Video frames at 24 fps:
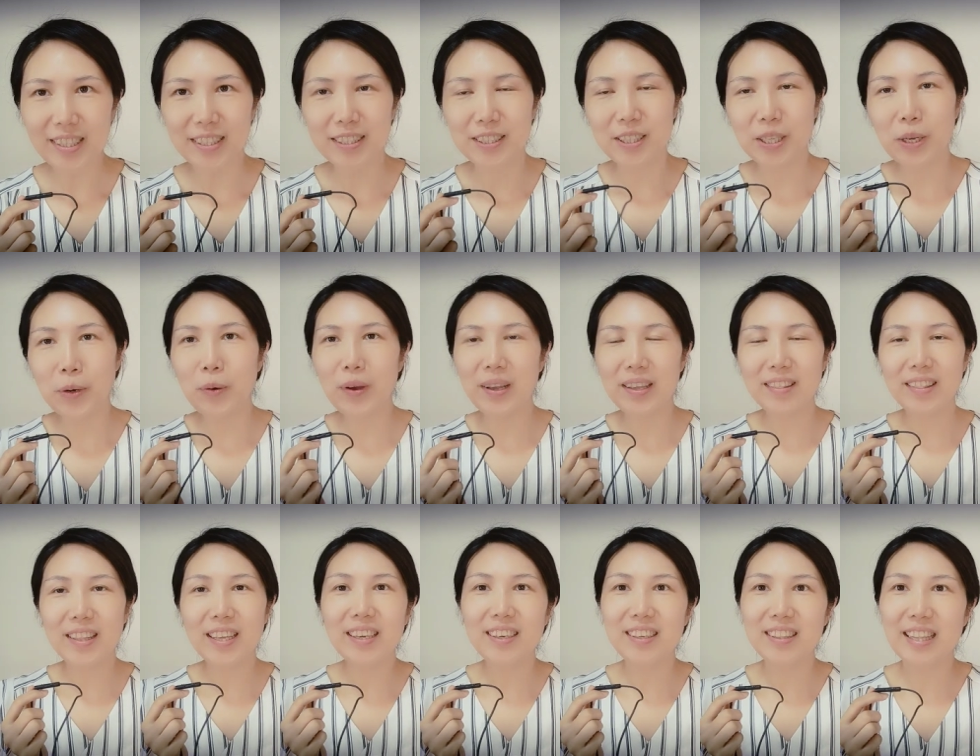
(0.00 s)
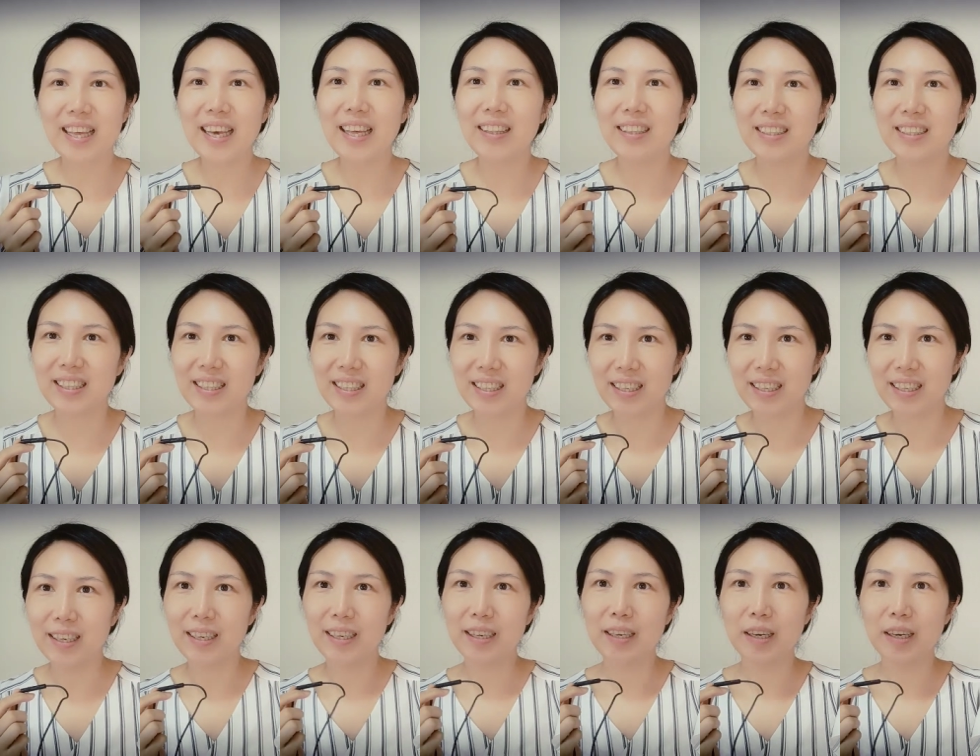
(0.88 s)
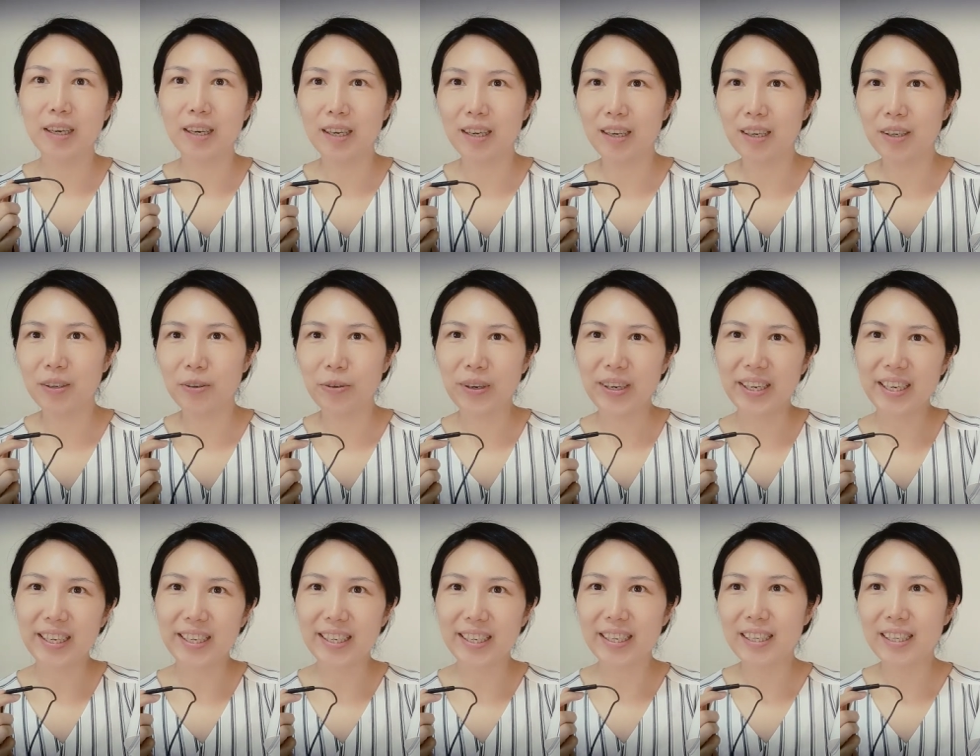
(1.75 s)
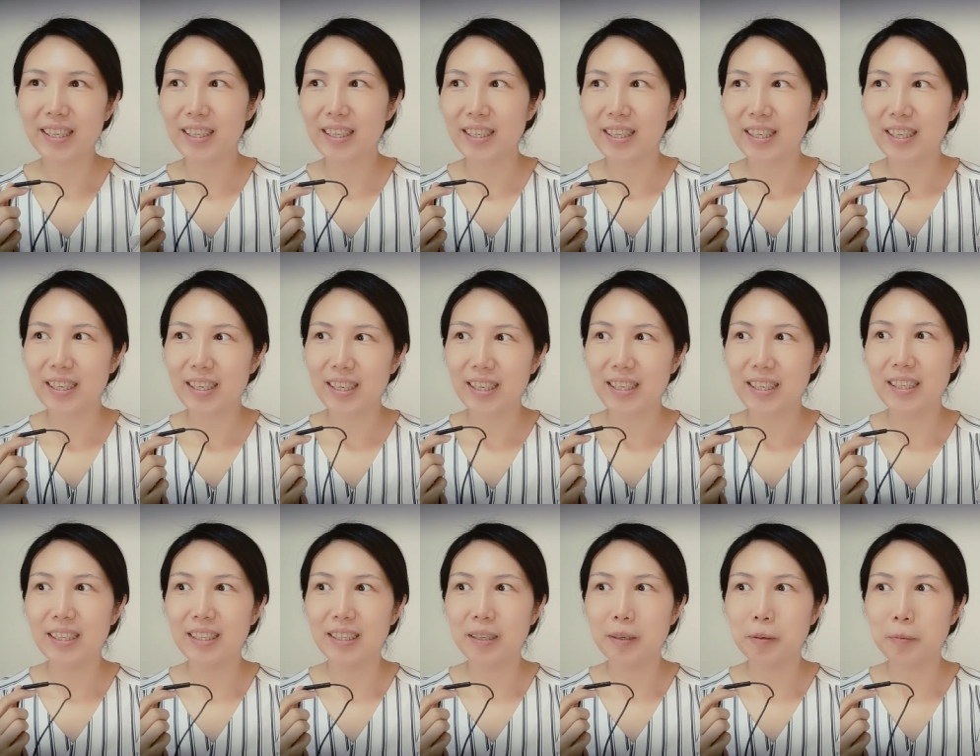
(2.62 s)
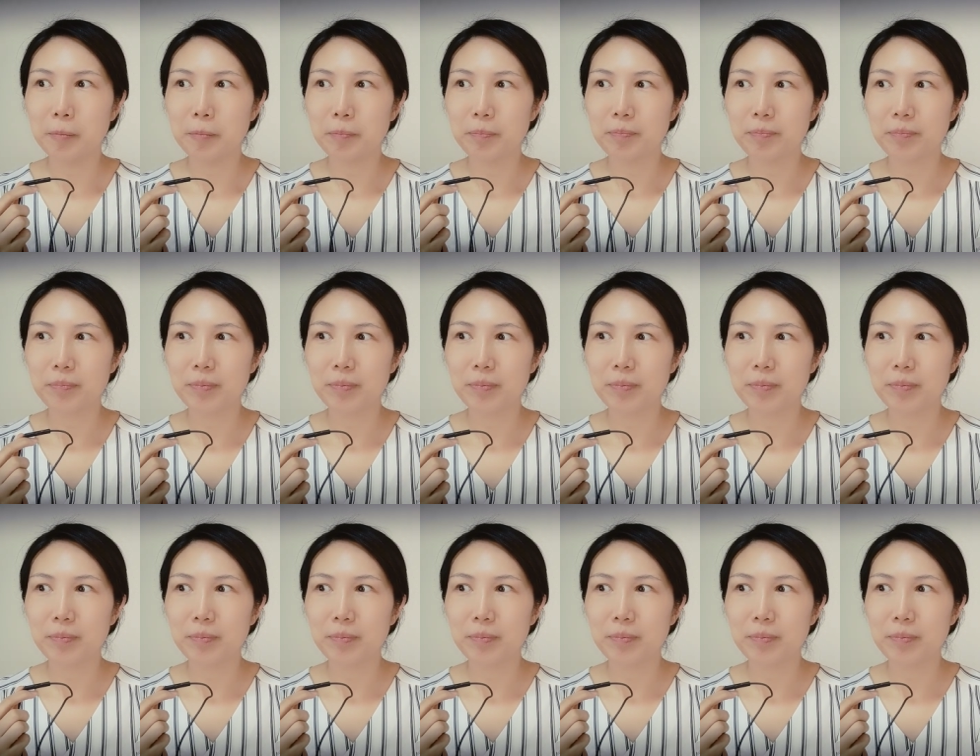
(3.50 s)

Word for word: So I think that's the uh, really um,